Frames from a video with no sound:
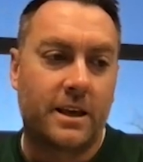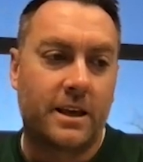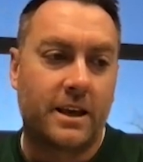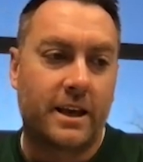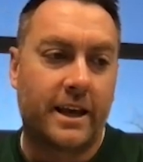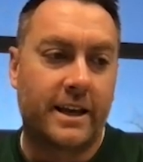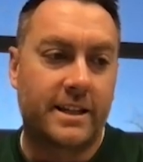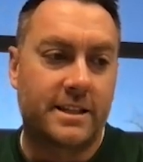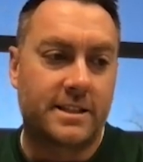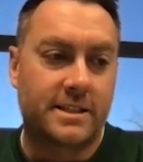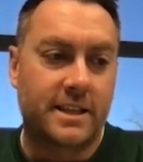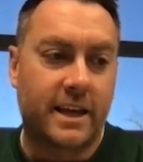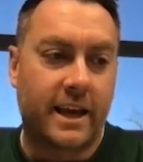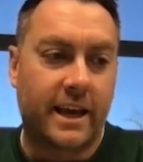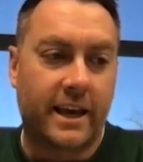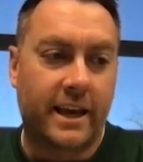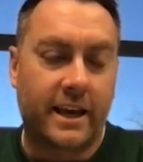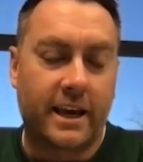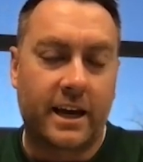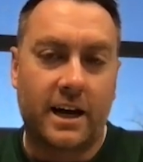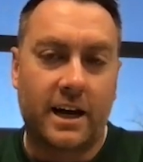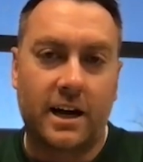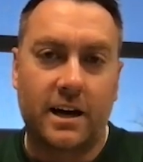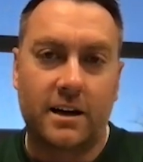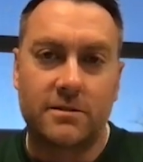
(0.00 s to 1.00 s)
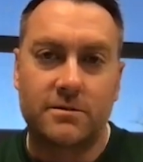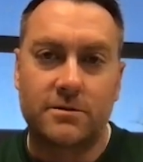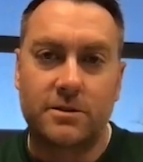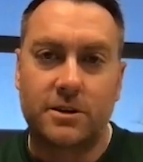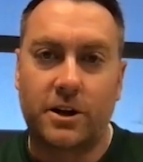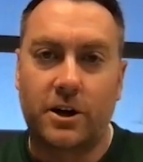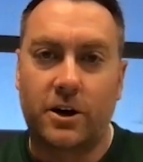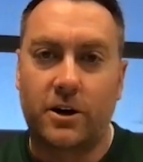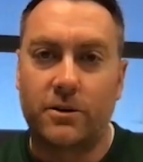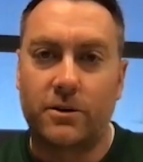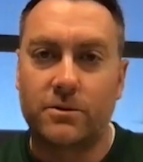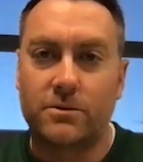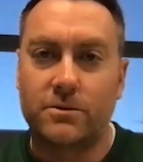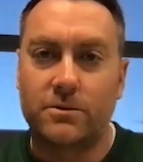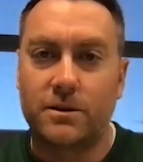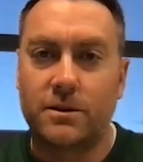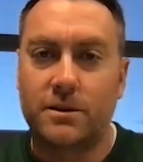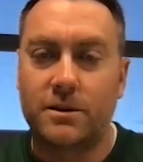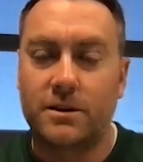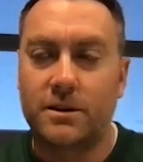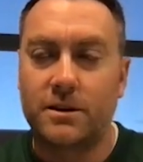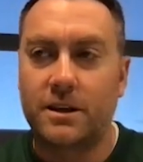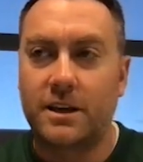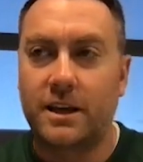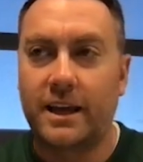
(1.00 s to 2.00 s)
it's a uh, you know,
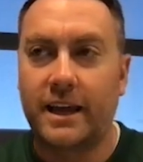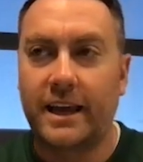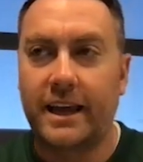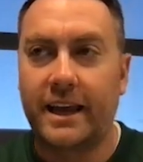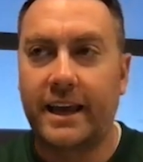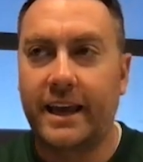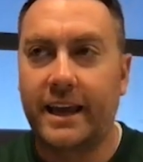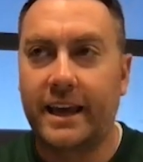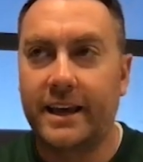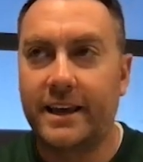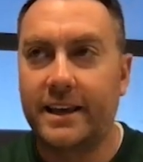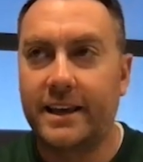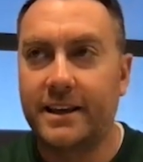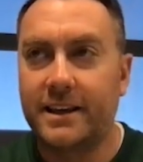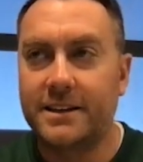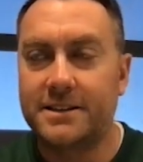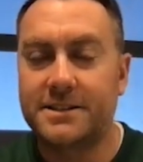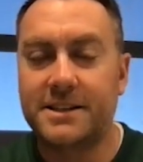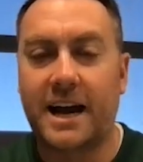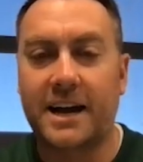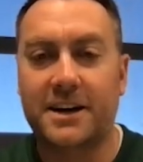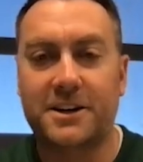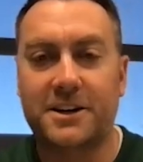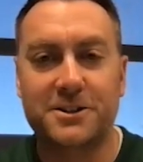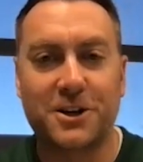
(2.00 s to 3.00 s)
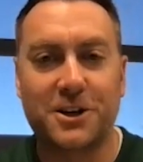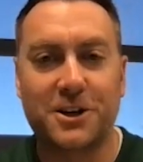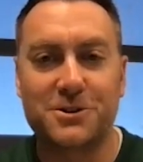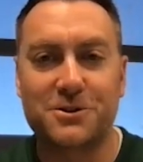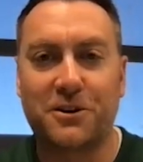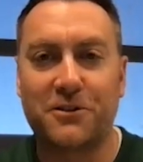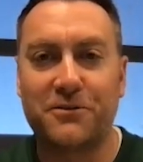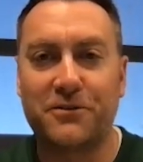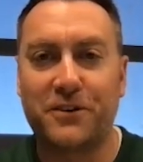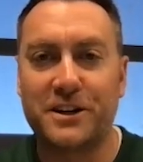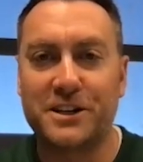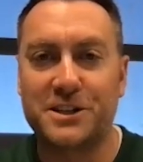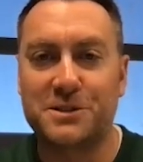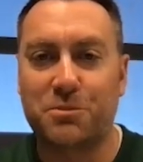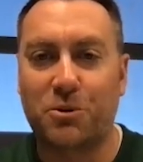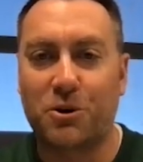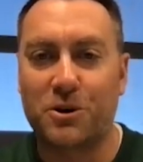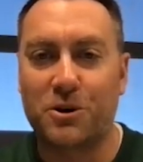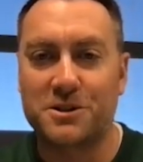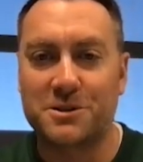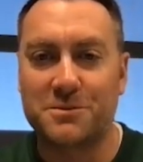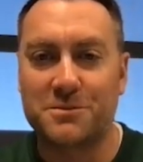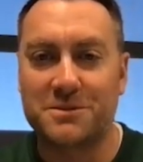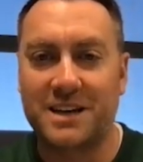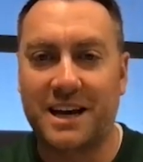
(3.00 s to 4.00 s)
soccer is also a funny
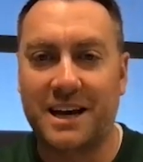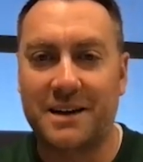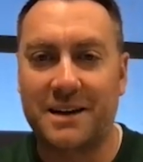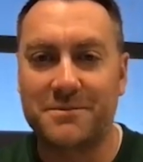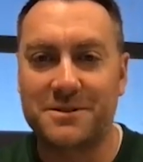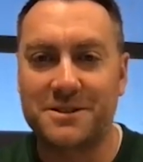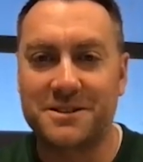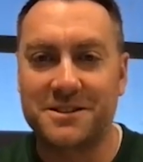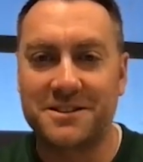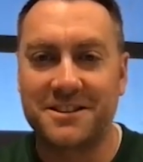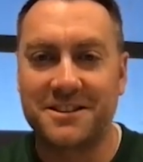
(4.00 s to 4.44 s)
sport sometimes.